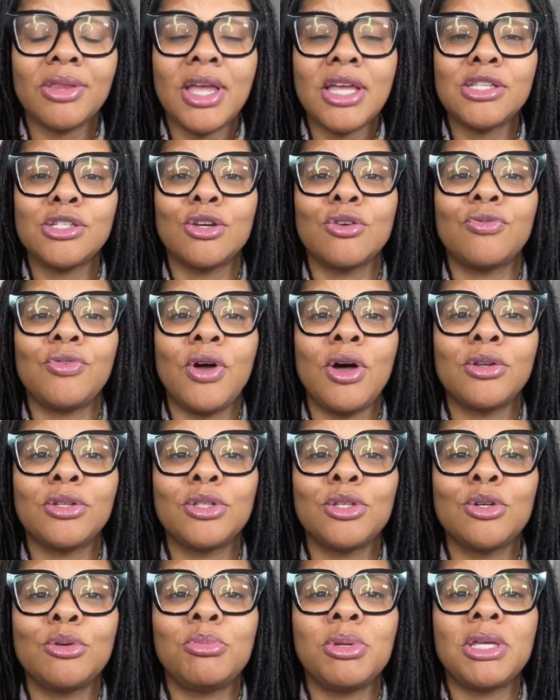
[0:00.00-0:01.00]
that's your fault
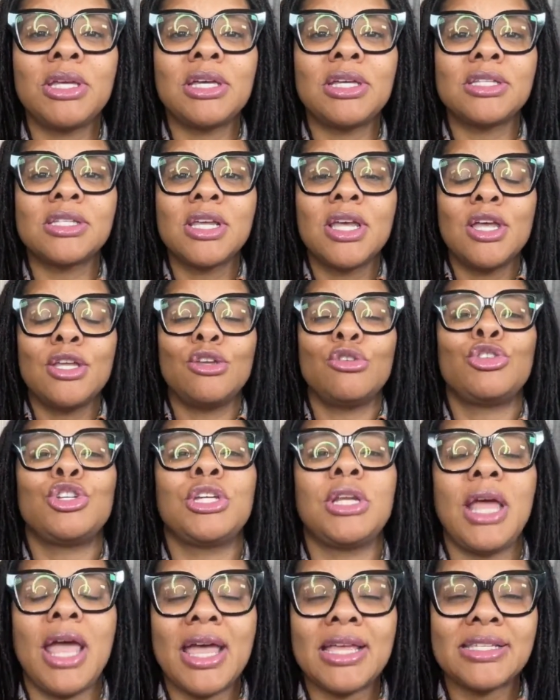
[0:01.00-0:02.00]
too, because you
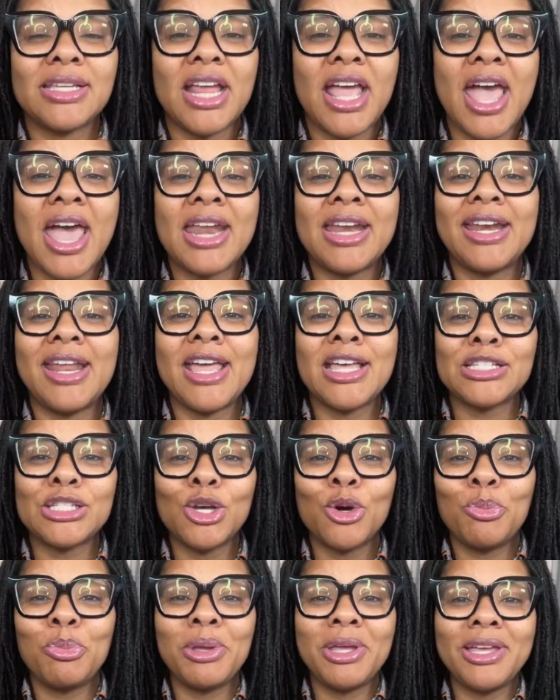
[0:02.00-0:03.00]
should have had an
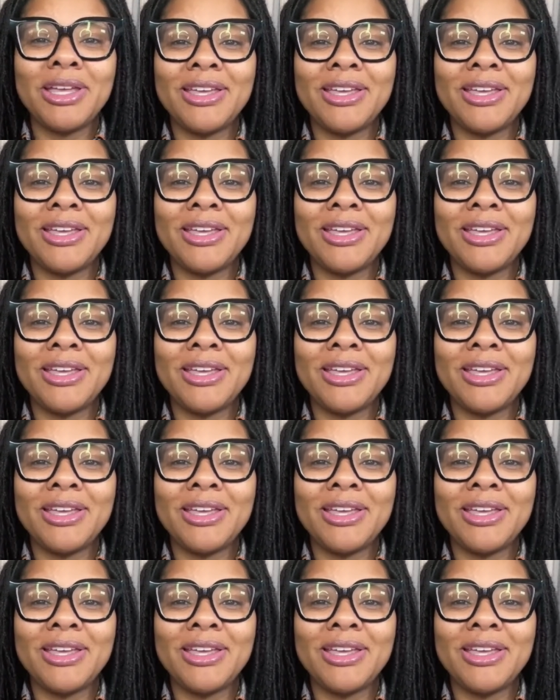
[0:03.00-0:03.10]
SOP,